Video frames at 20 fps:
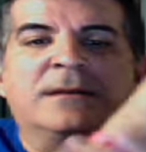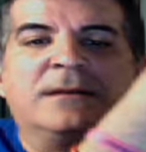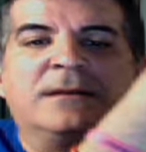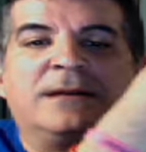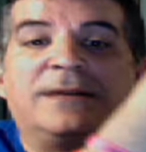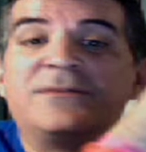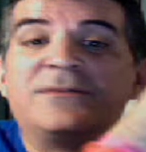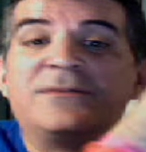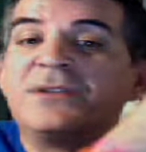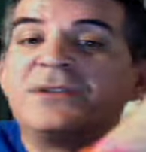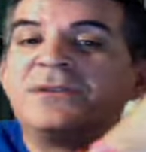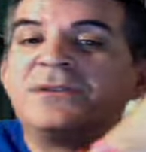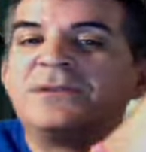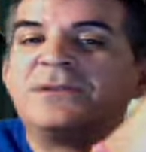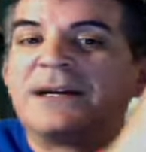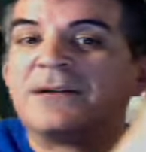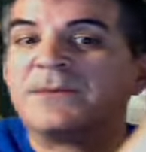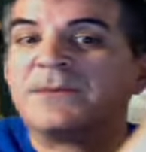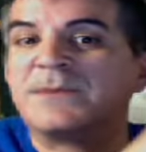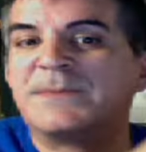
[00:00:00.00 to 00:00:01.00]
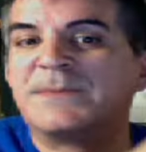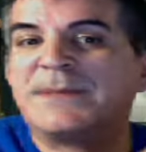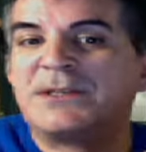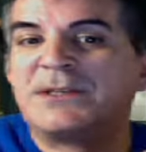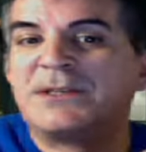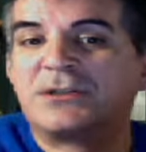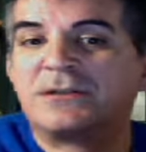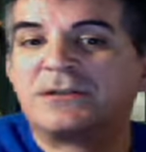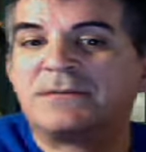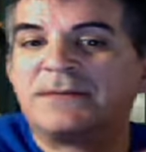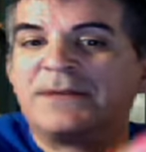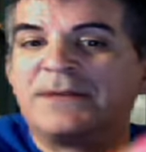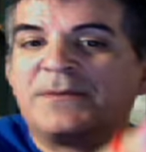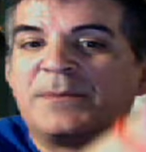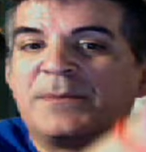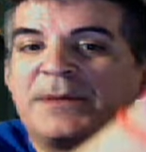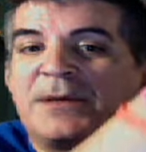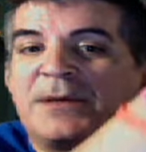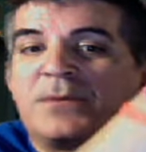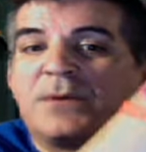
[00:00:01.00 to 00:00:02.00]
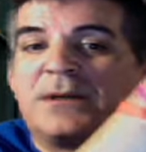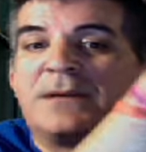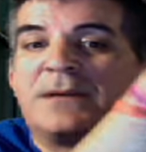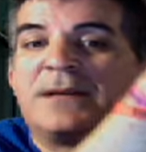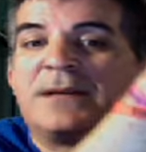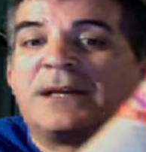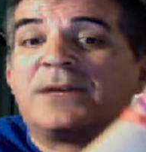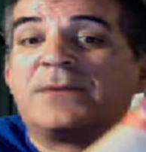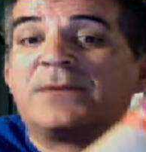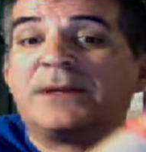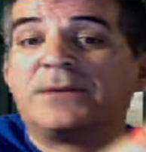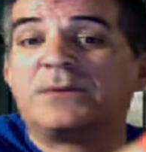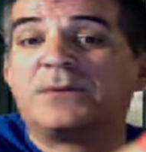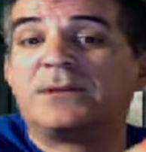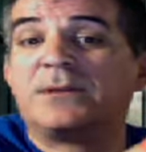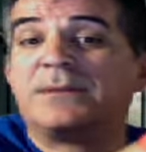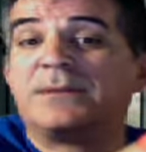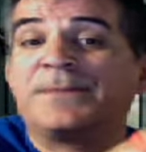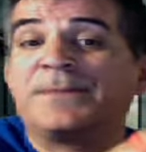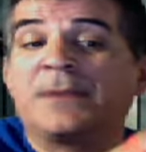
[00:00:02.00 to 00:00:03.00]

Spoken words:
I have two now. I'm special. I have a pink one and a red one,